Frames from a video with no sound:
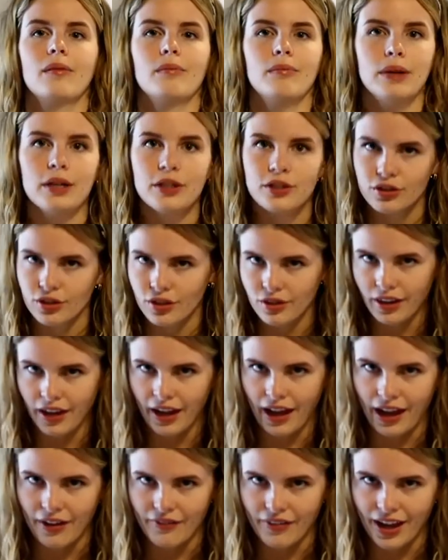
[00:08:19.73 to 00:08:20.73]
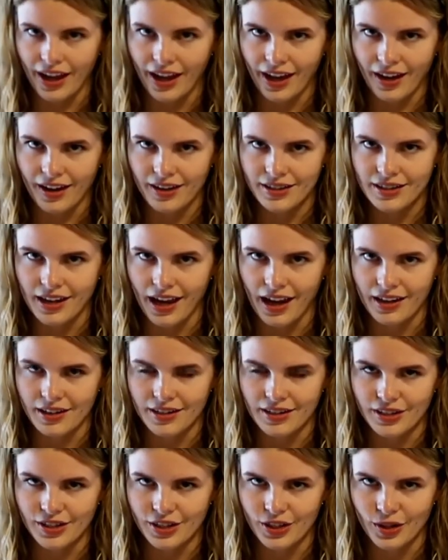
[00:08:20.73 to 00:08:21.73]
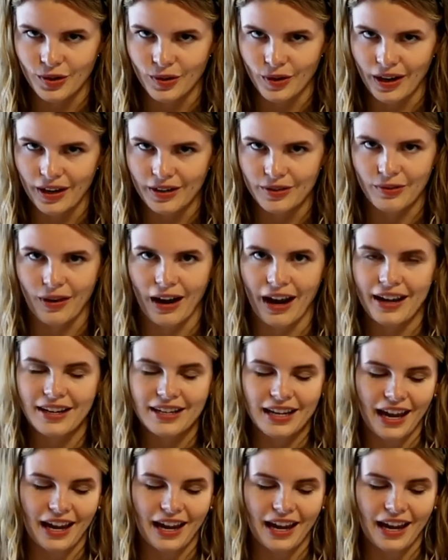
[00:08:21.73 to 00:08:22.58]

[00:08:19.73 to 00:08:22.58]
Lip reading: be sure they have access to it, right?